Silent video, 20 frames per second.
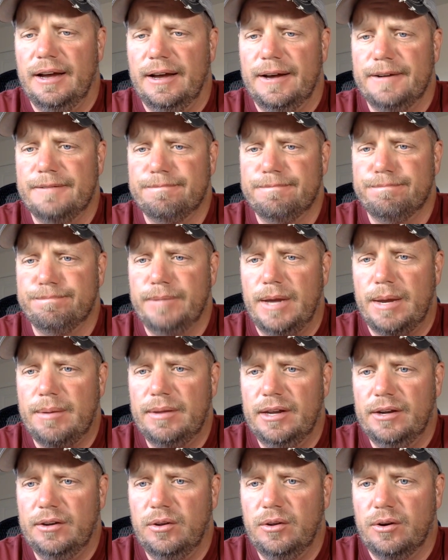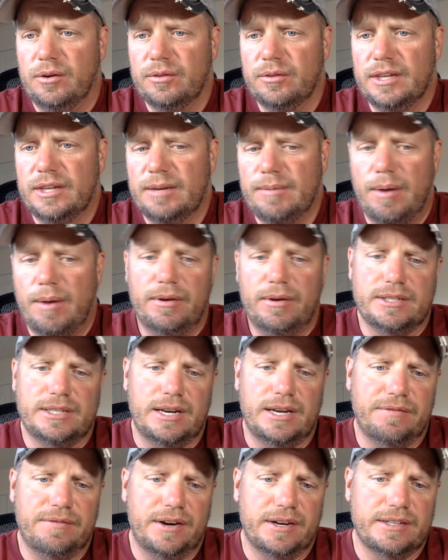Maybe they do their own thing. Maybe they're
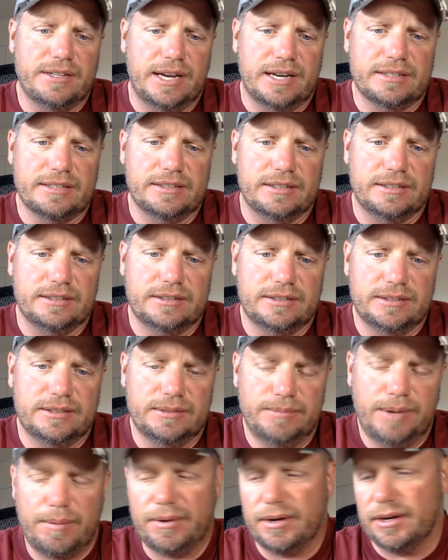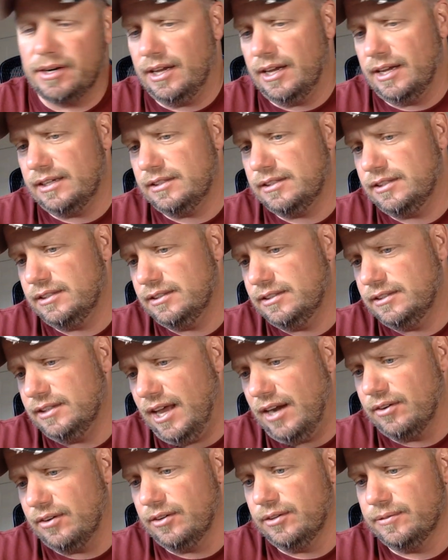State Fair of Texas. Maybe they're not.
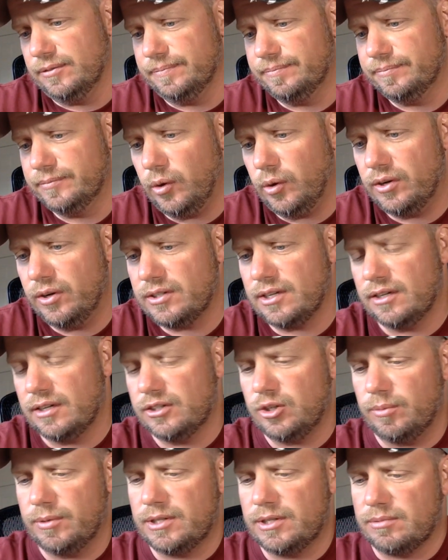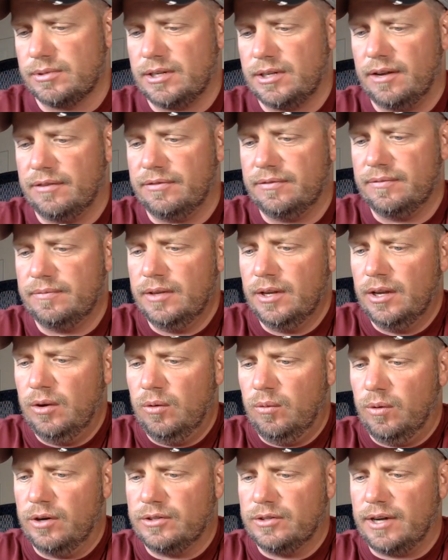I don't know. Toyota's going to show me some stuff.
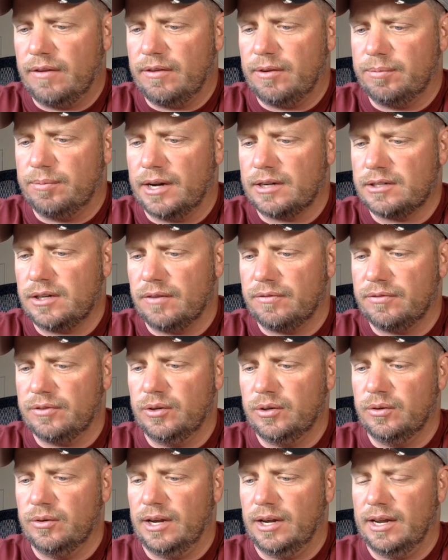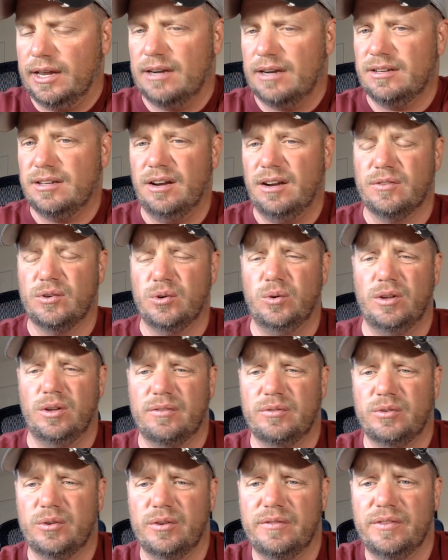We're going to drive their products off-road. I got a ton of cool
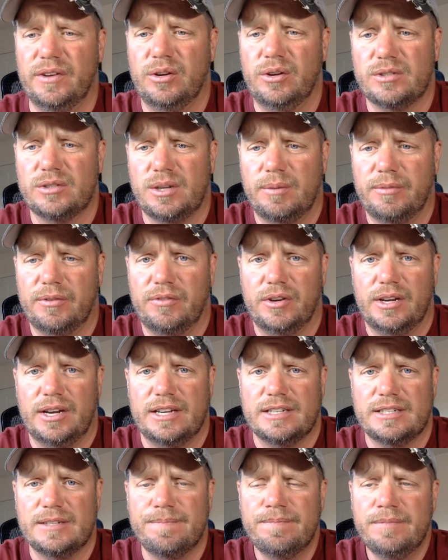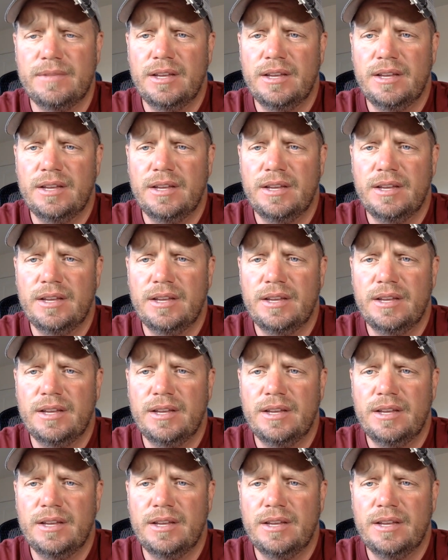off-road videos coming for you guys.